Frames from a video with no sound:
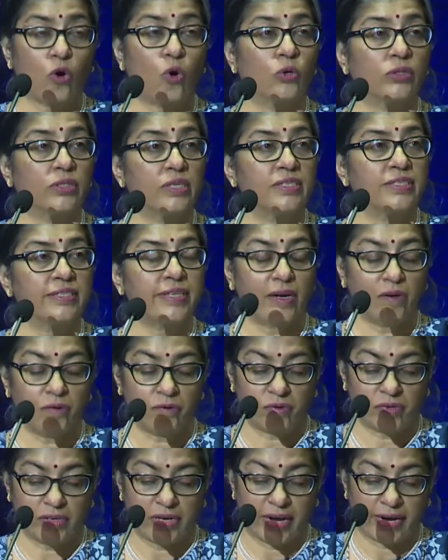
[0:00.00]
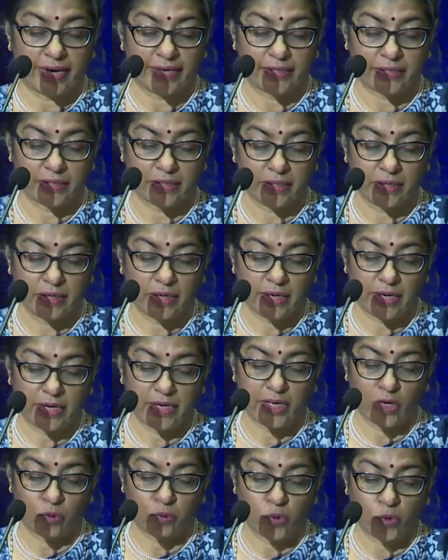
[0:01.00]
or the Self-Reliant
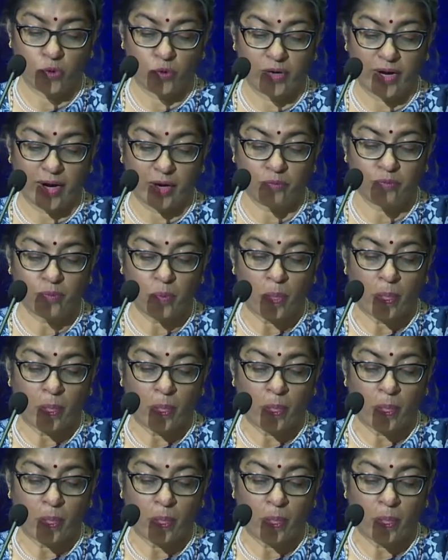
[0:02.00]
India program,